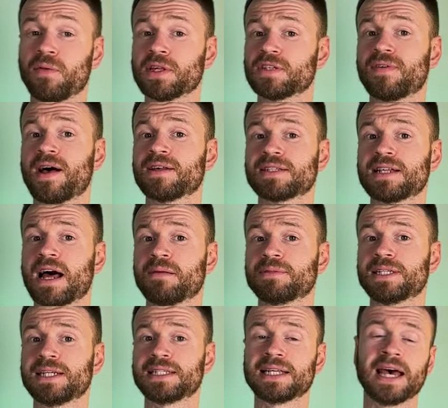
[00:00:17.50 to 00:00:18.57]
and this file
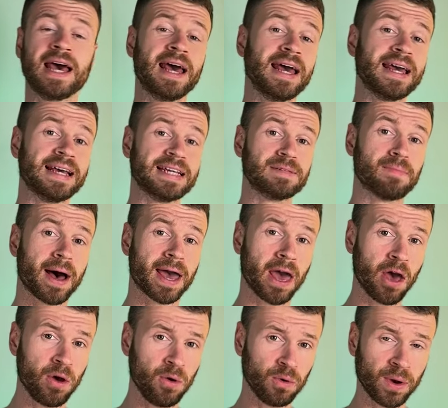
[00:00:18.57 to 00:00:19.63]
synopsis is my
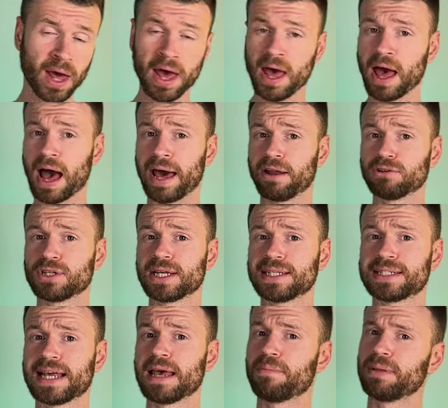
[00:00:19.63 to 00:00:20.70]
own. I'd also like to
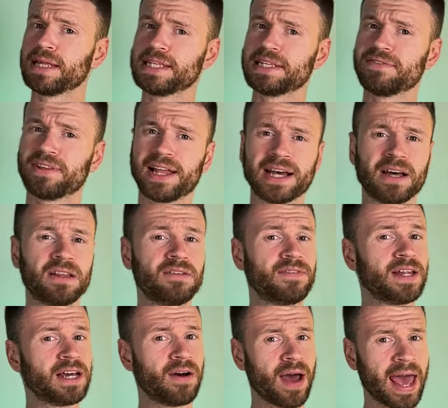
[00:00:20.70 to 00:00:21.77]
say please leave a like on the
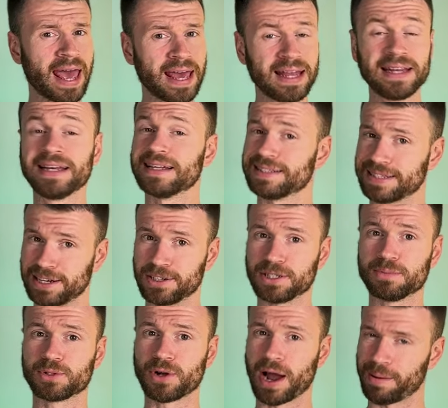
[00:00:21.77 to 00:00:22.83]
video and consider
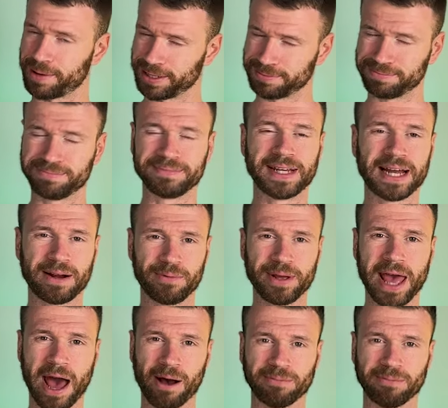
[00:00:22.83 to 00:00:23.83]
subscribing. Here we go.